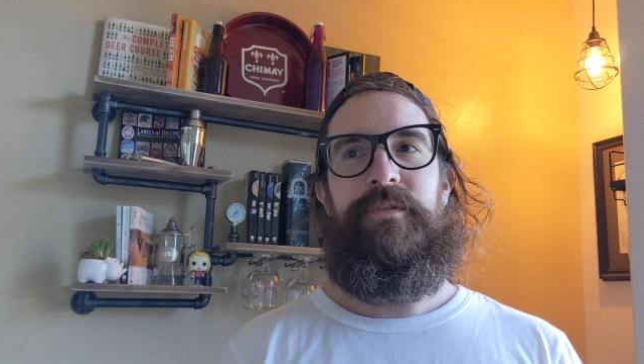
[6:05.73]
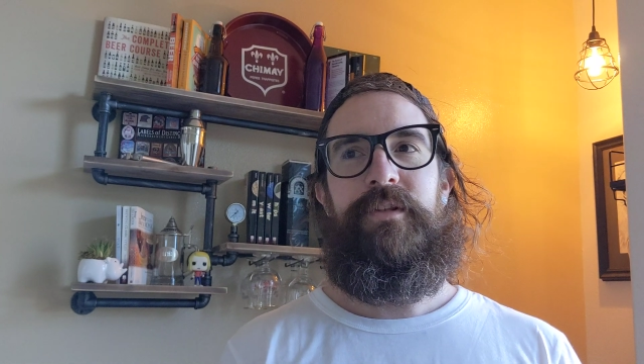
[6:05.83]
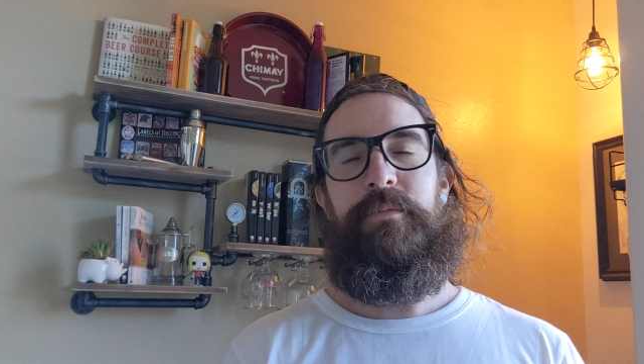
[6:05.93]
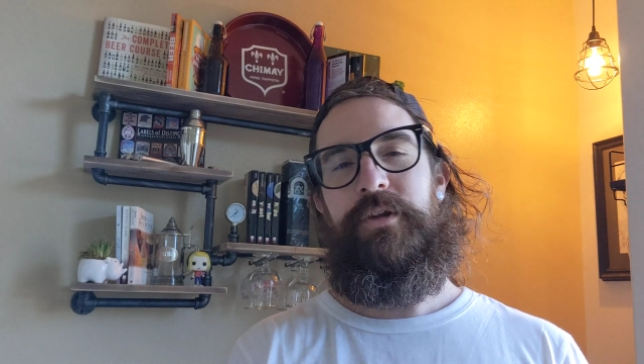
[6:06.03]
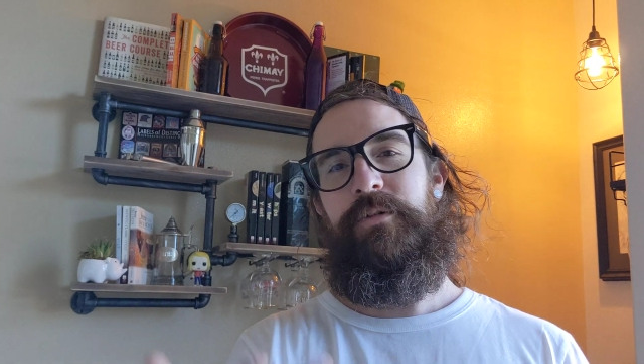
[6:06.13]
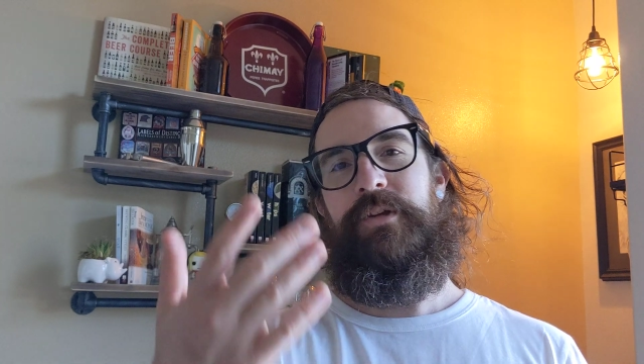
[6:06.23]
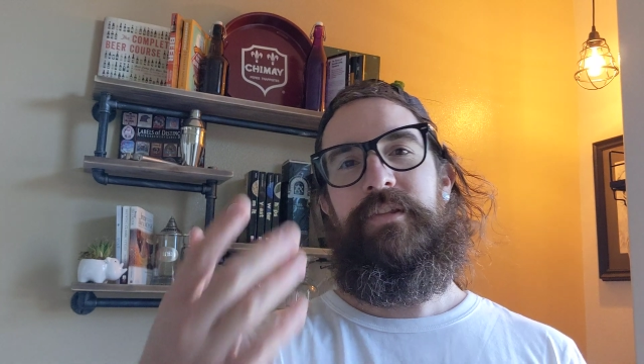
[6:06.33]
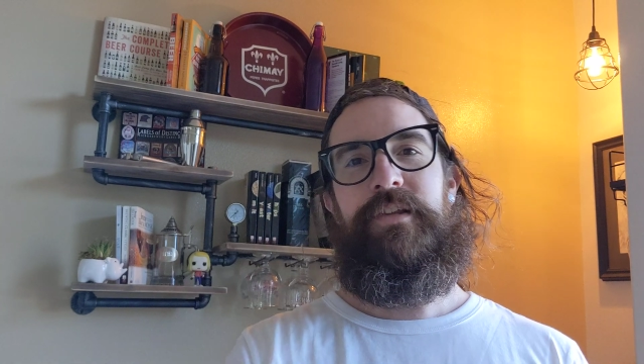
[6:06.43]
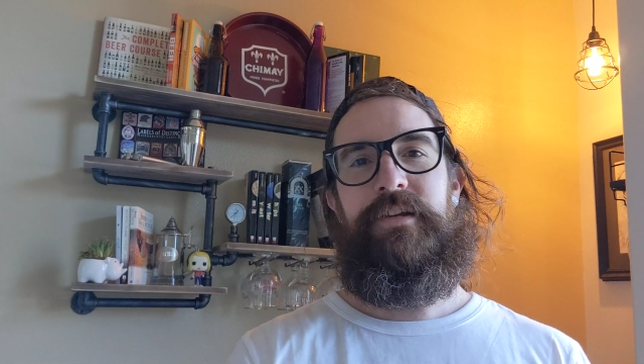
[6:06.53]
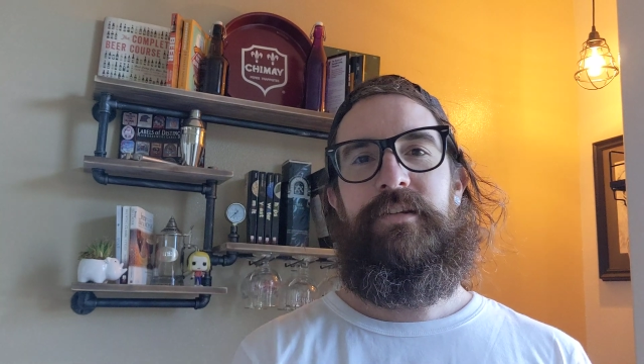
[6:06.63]
let me know what you
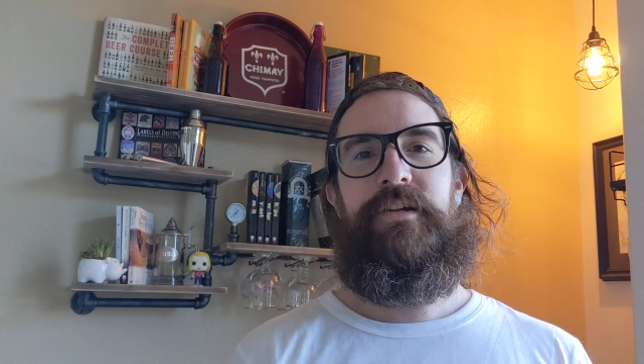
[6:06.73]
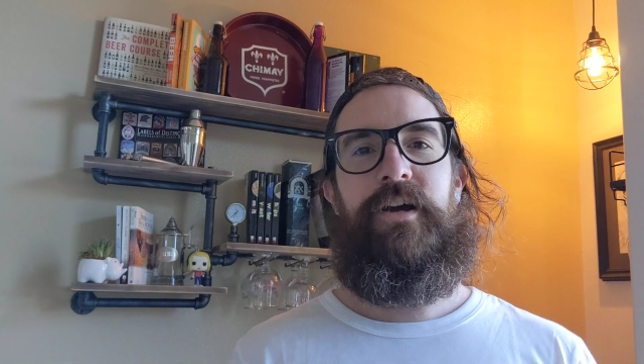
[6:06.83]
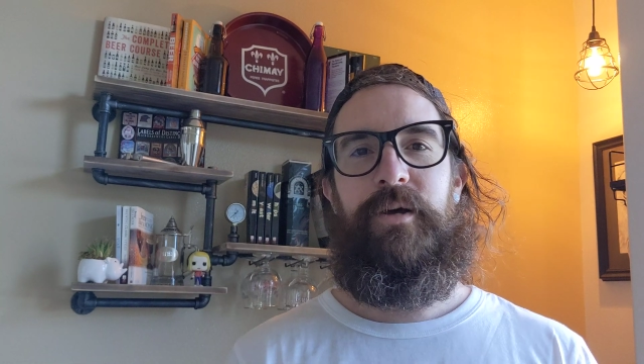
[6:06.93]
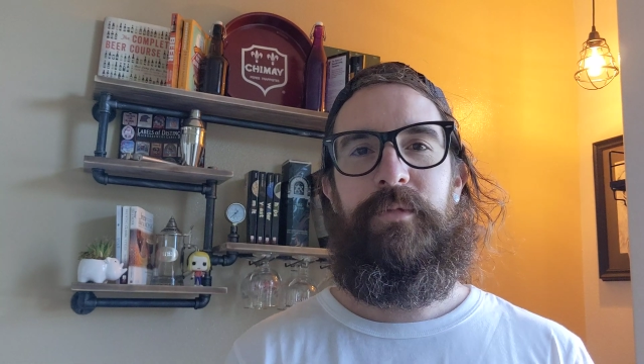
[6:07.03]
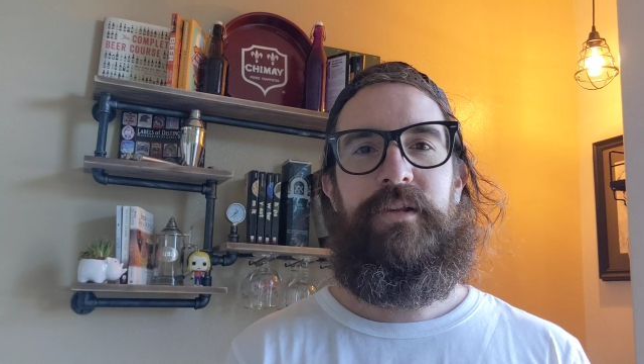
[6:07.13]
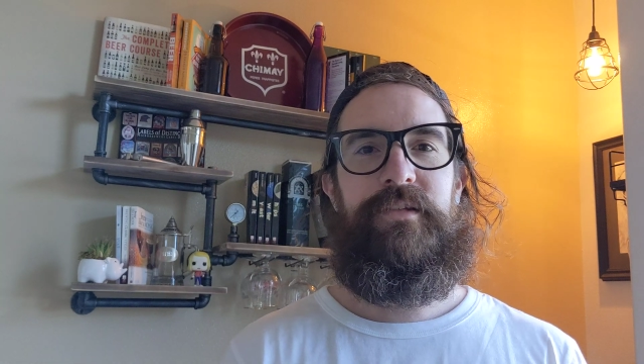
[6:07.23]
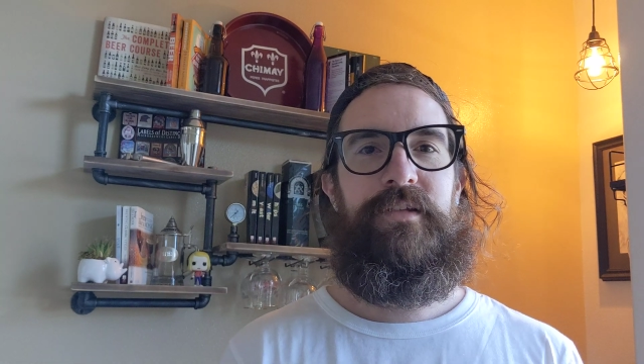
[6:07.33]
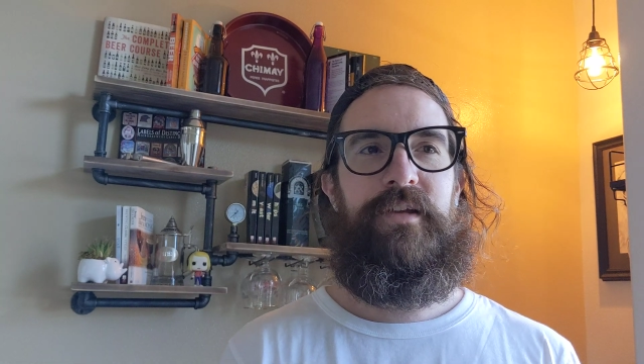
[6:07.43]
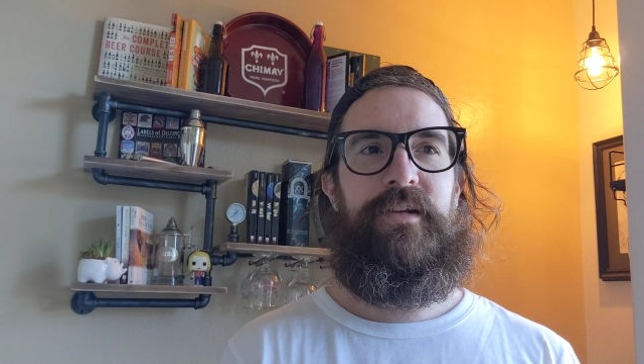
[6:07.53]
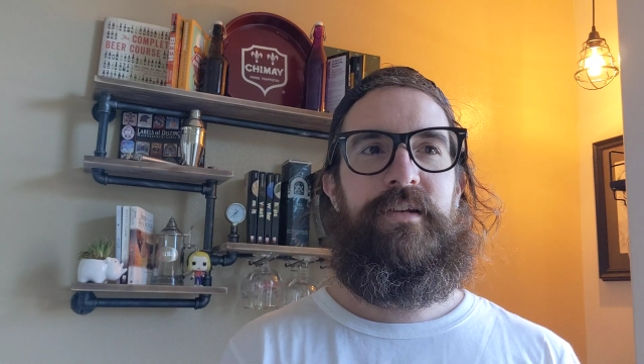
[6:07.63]
think in the comments,
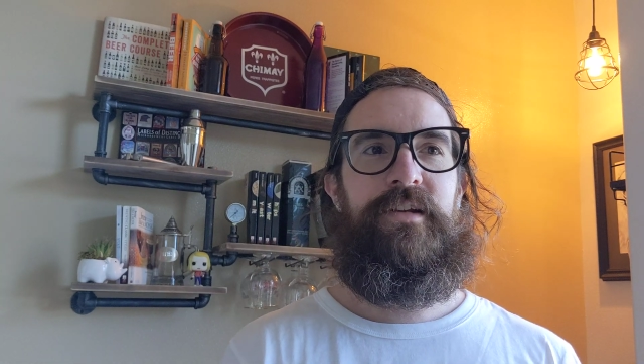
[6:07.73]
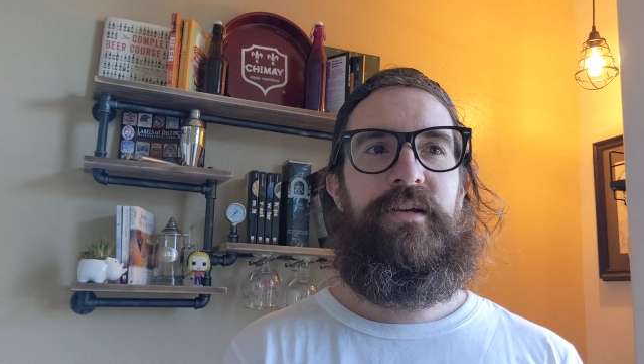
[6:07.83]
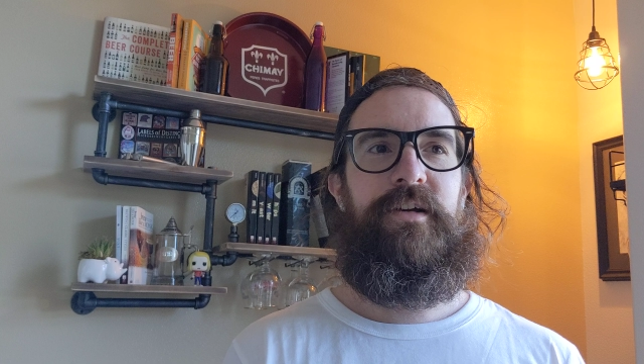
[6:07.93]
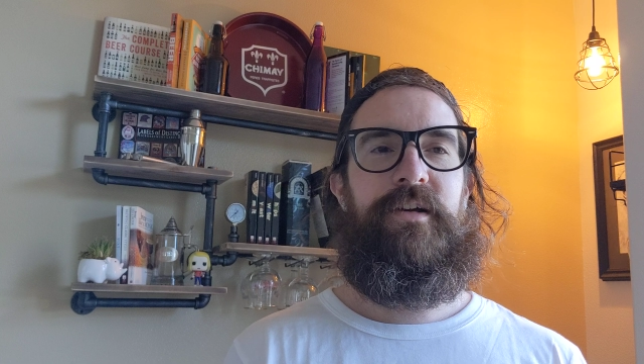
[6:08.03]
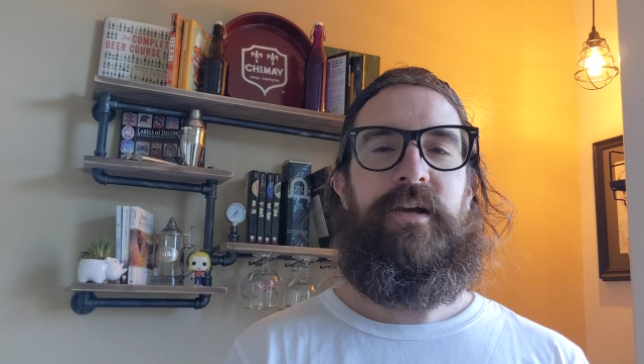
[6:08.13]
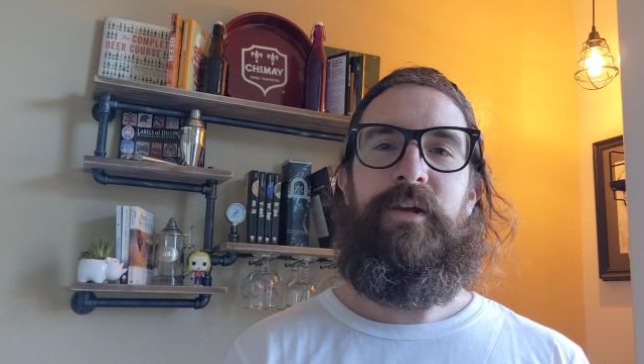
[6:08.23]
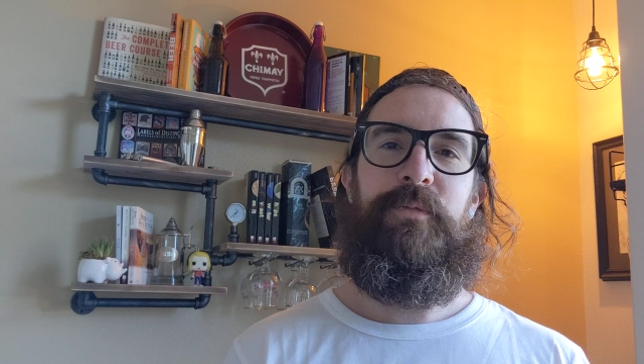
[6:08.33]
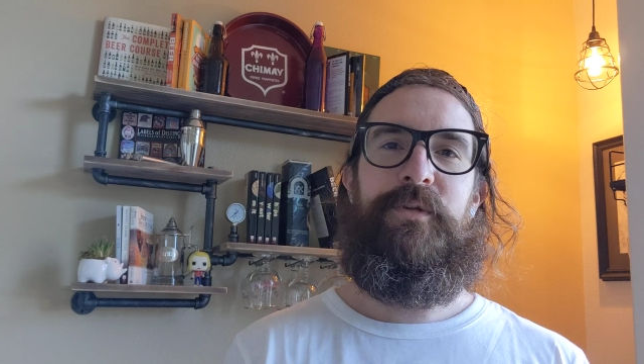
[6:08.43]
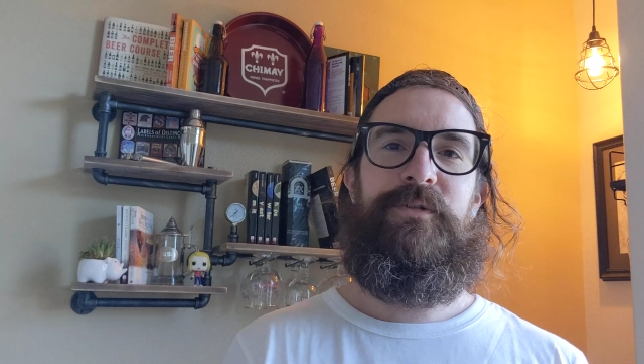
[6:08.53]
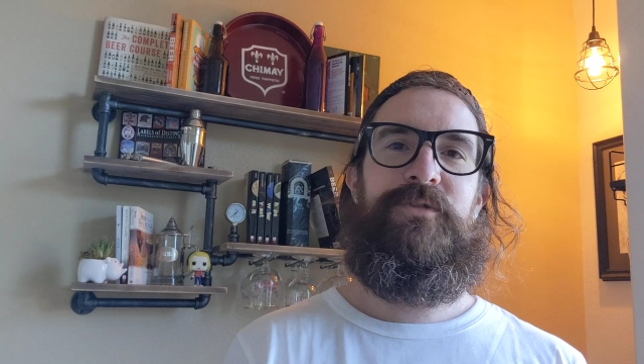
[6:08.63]
and I
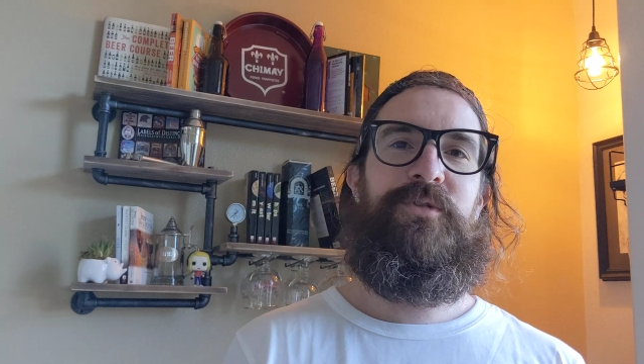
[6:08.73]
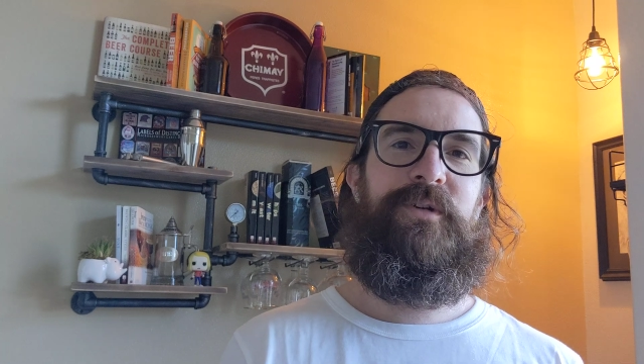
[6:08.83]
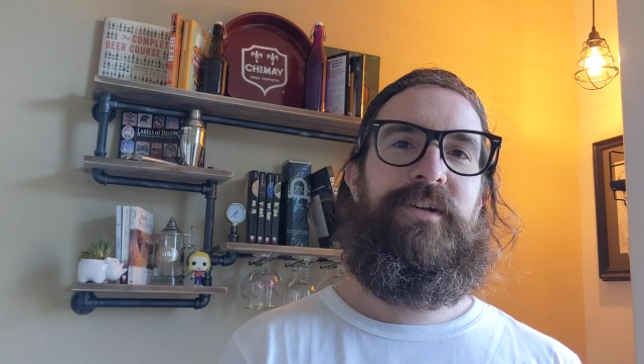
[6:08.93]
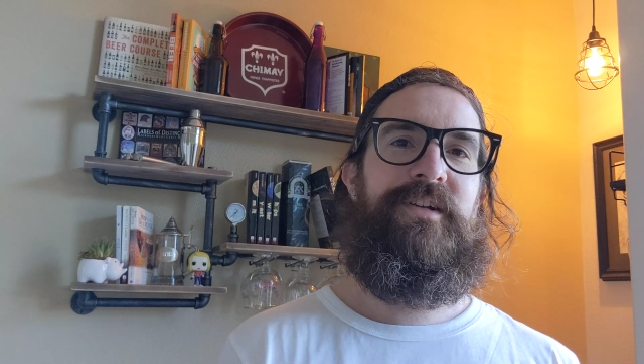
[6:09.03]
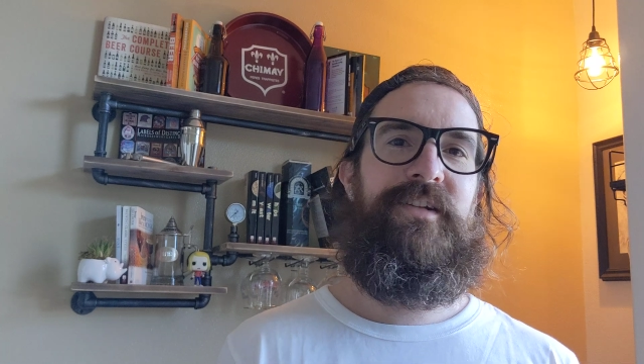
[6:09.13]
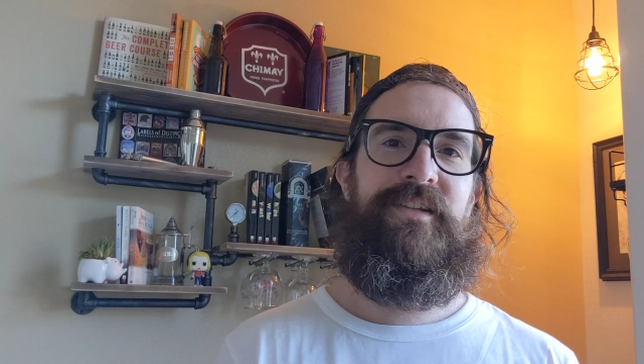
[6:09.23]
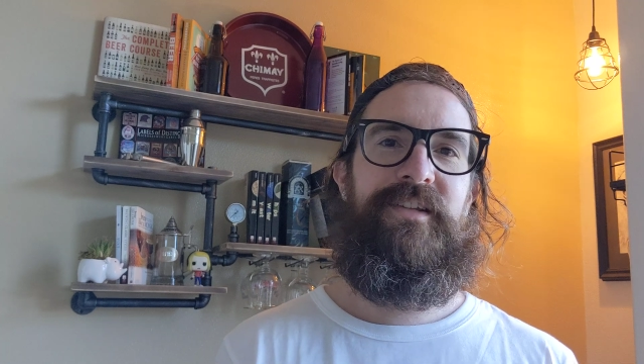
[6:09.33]
hope you enjoyed